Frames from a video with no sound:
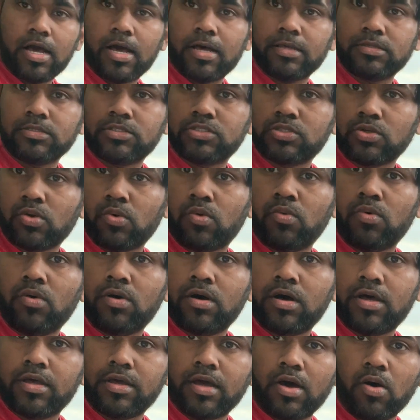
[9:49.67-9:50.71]
So
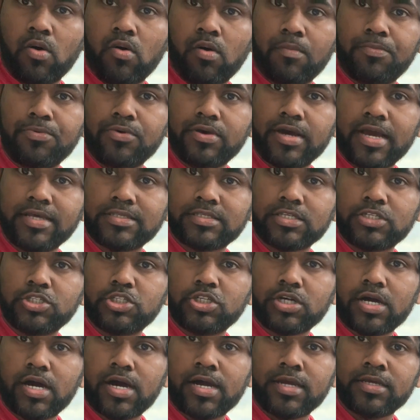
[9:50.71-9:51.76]
I hope you guys
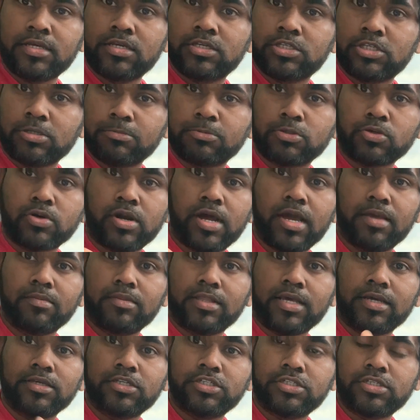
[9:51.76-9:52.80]
enjoy. Subscribe,
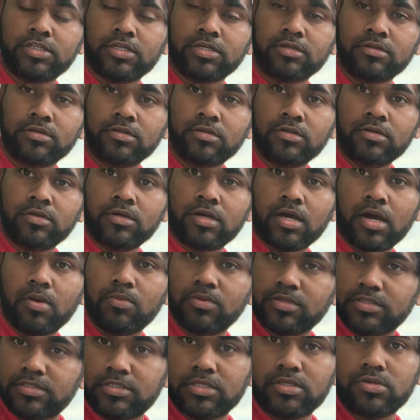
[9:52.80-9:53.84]
like, share,
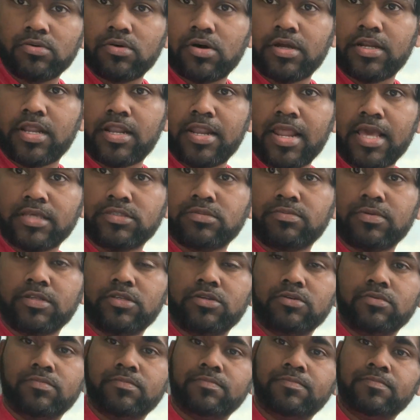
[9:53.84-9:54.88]
and we'll see you on the next
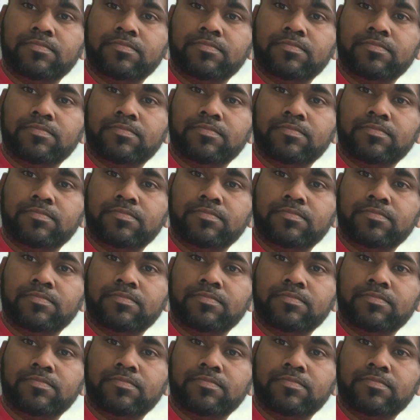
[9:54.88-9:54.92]
video.